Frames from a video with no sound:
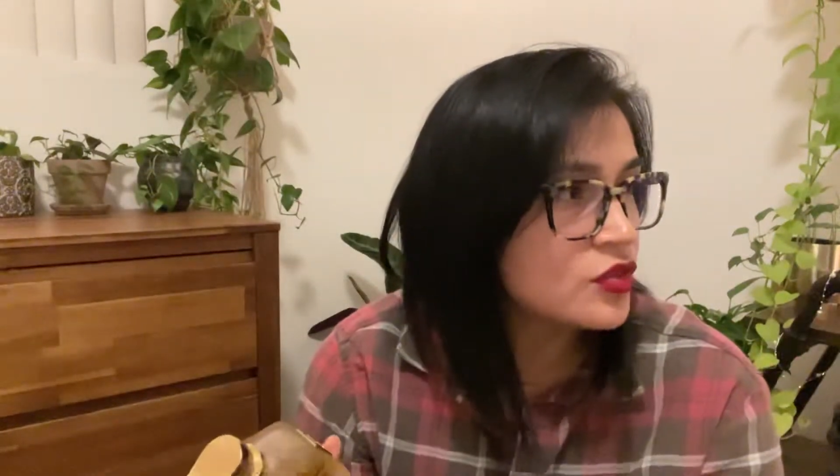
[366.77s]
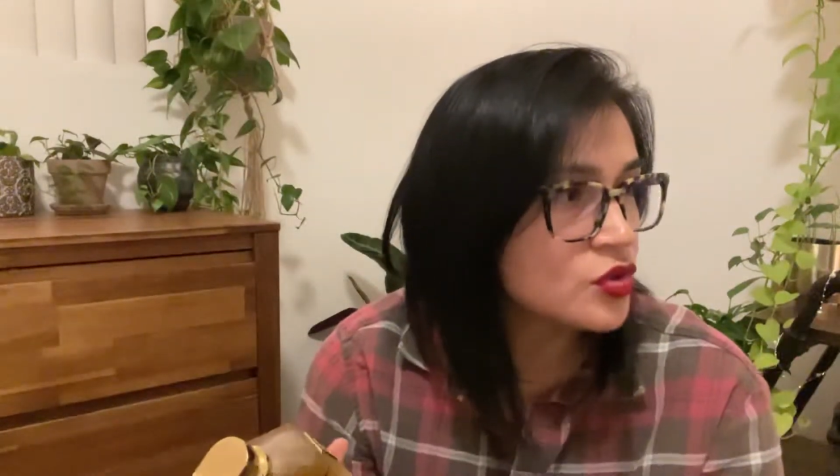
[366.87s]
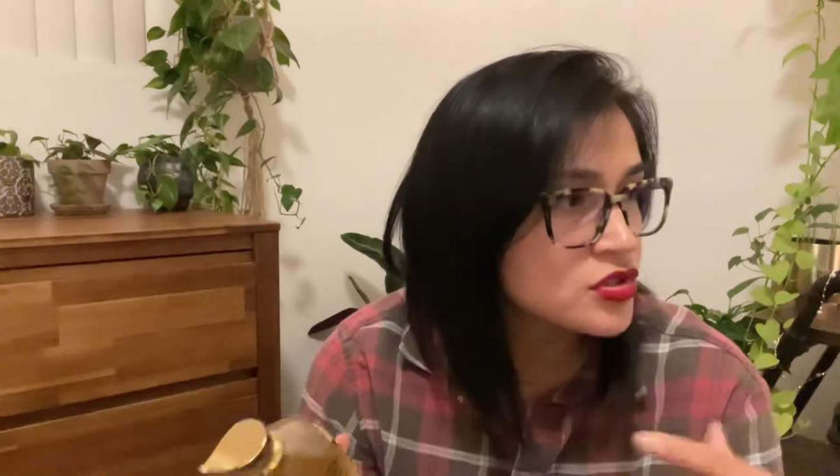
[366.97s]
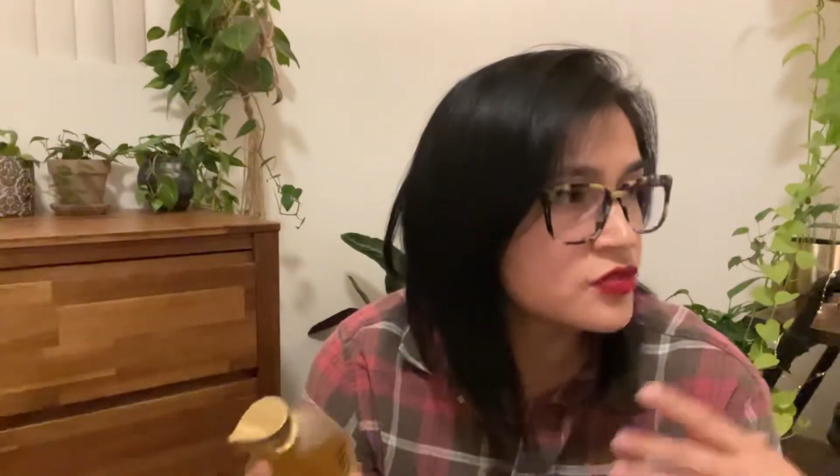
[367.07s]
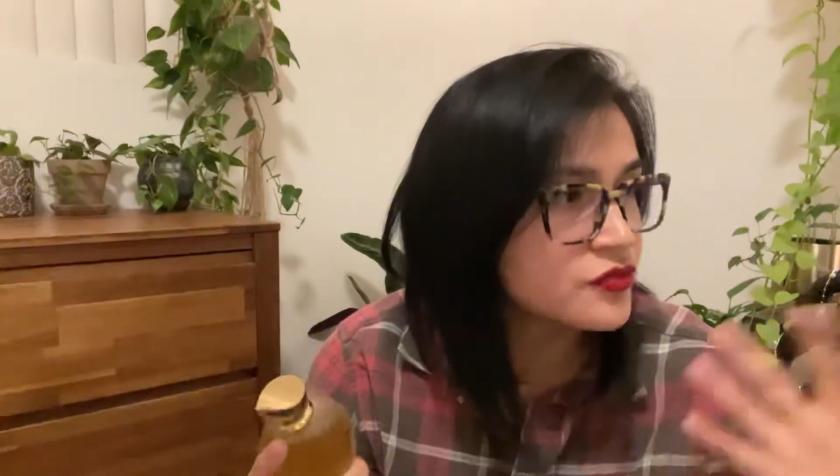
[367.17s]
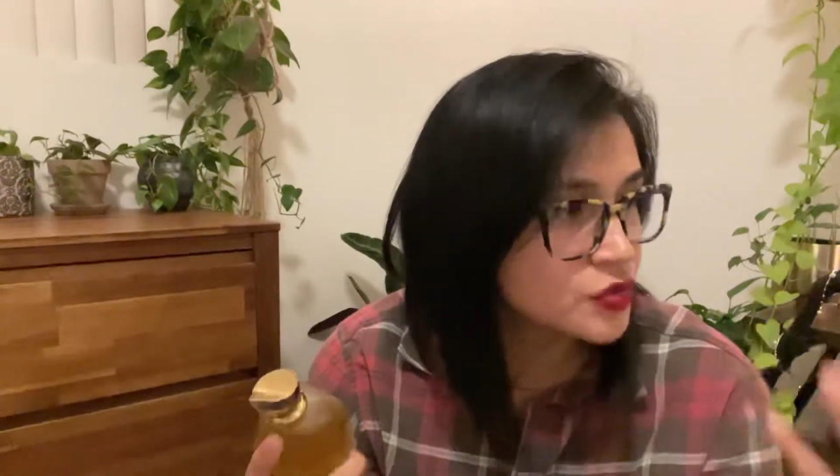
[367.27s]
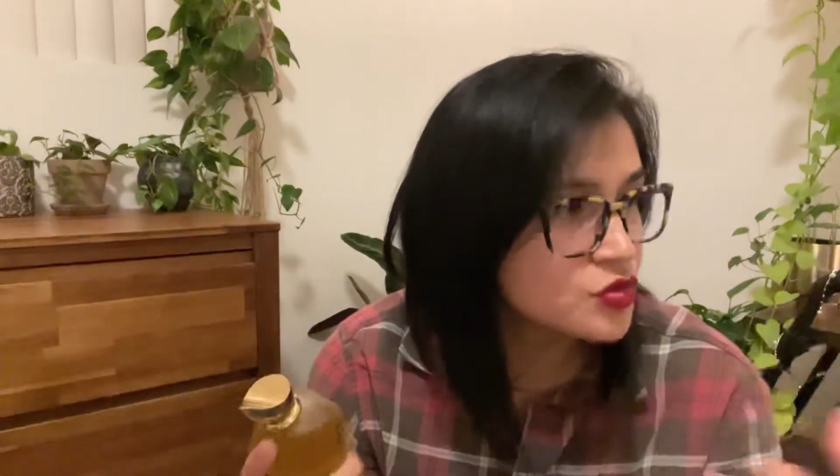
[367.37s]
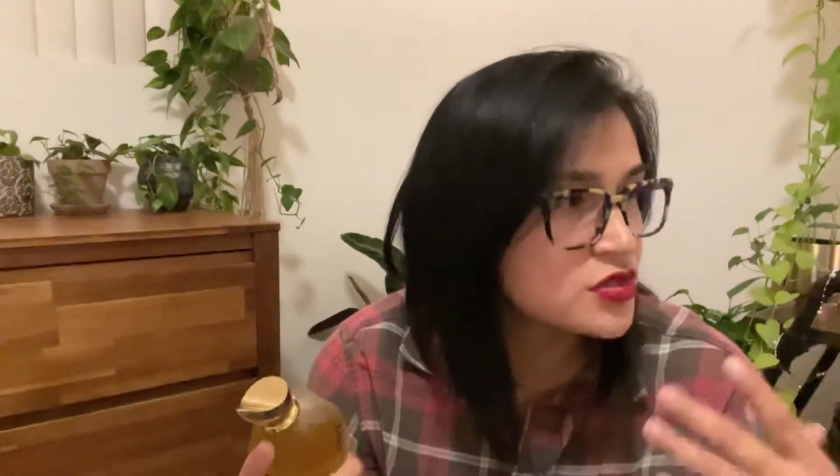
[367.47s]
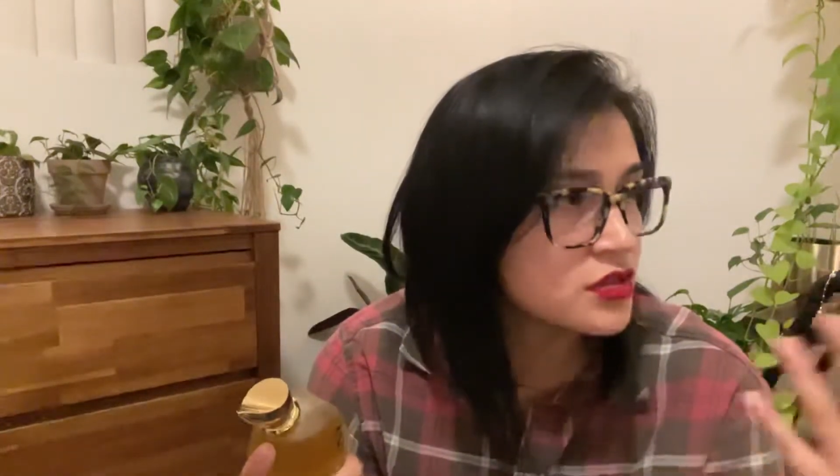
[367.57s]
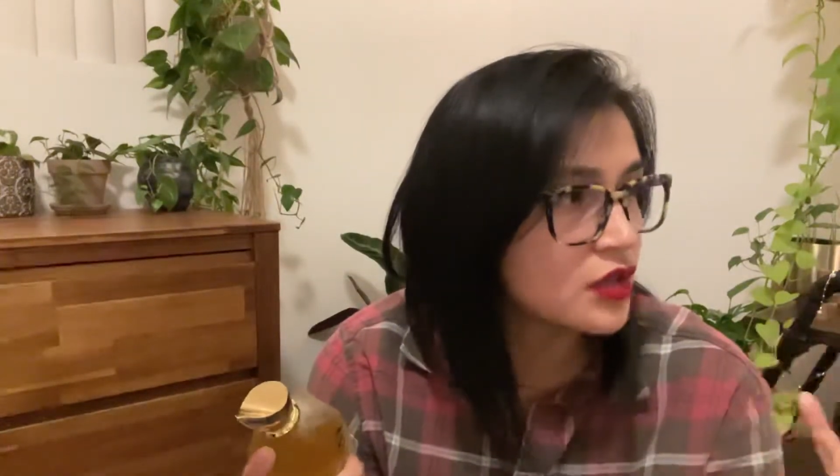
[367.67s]
those
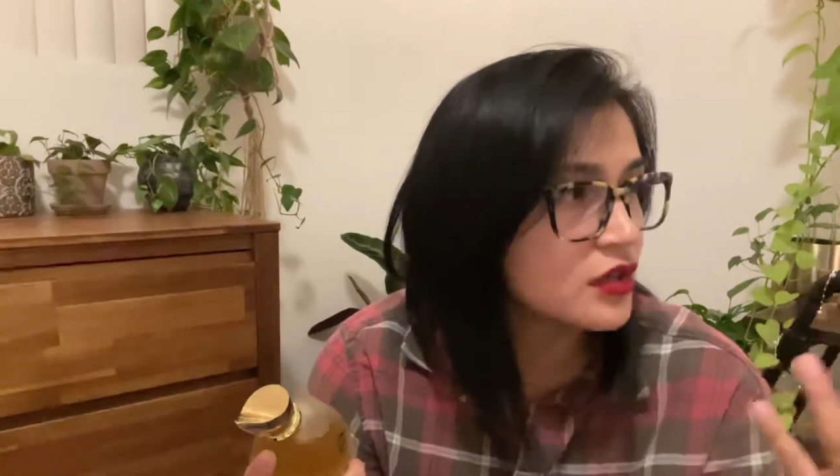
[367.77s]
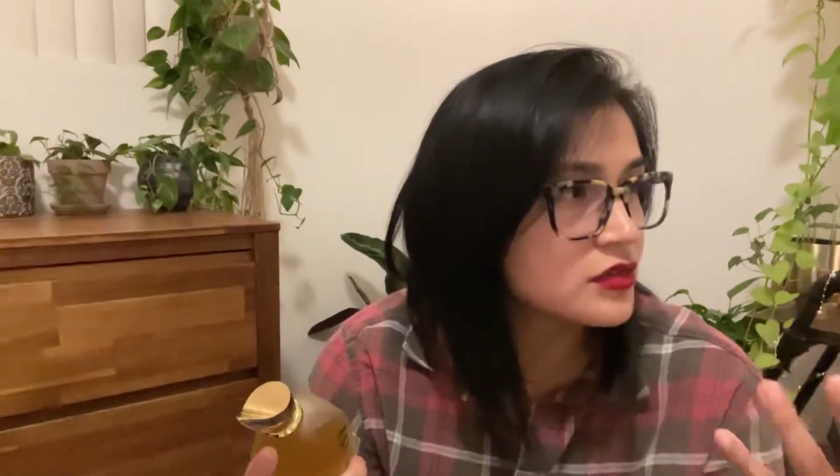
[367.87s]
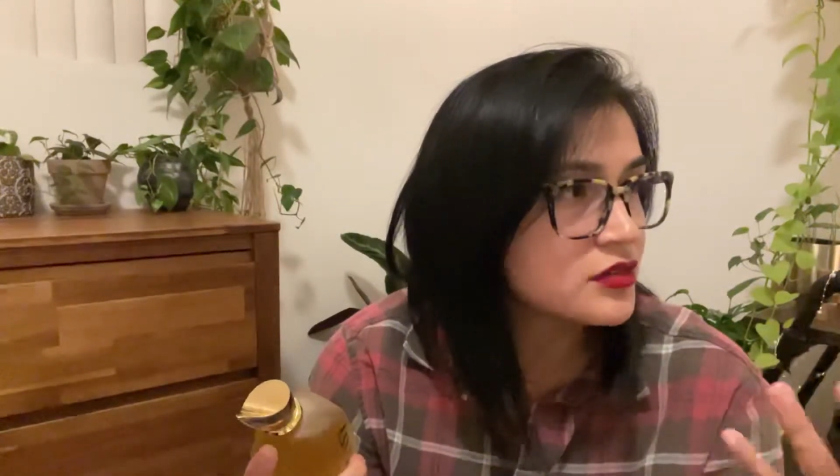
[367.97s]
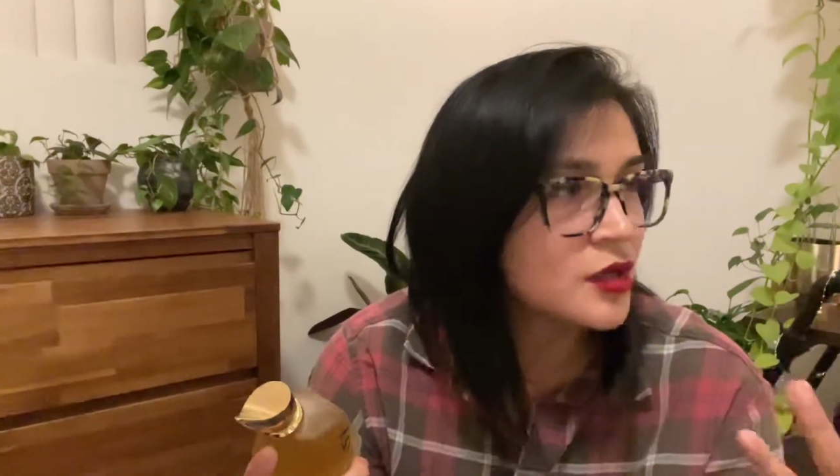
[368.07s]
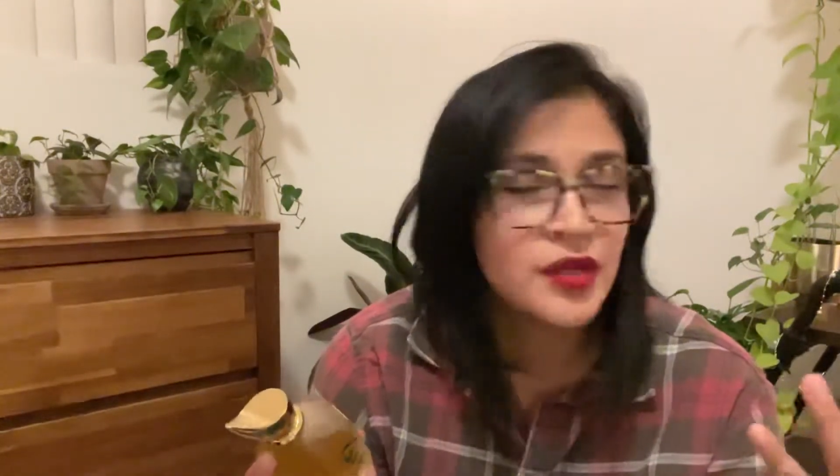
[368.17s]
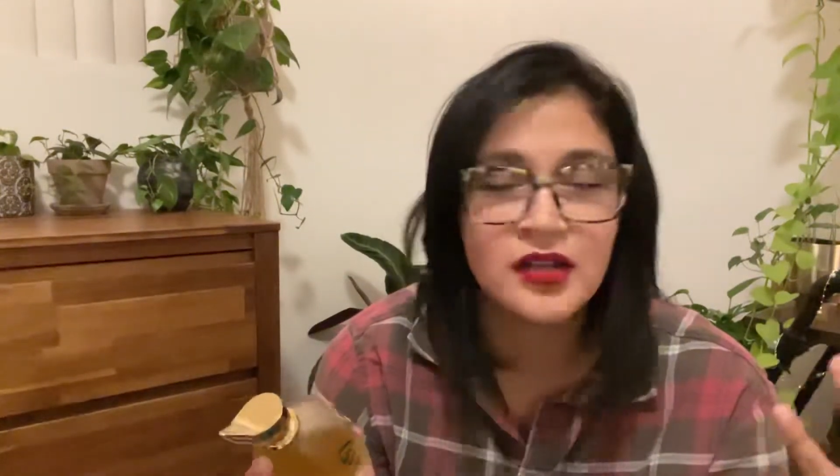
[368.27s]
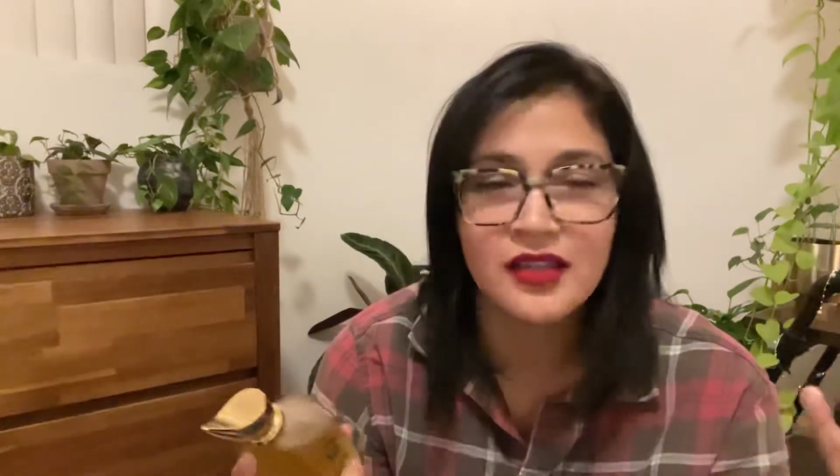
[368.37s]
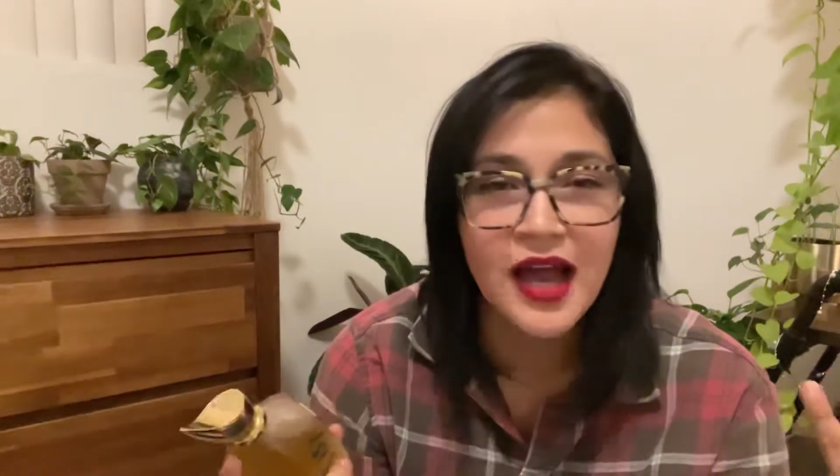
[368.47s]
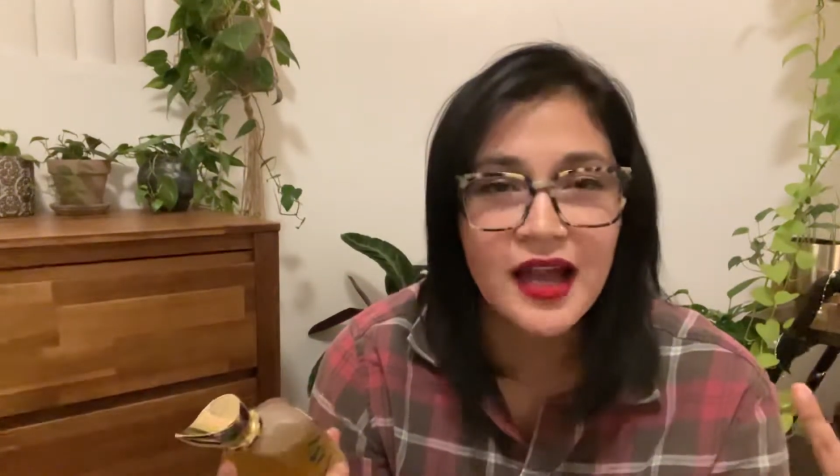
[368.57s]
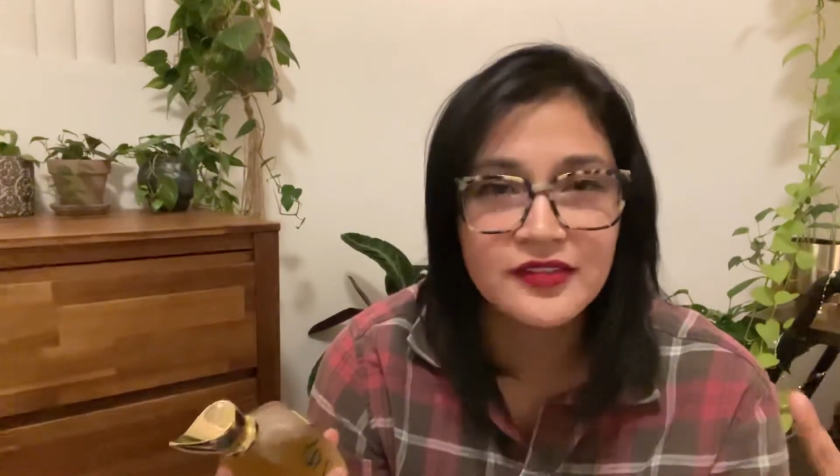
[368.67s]
fruits start coming alive.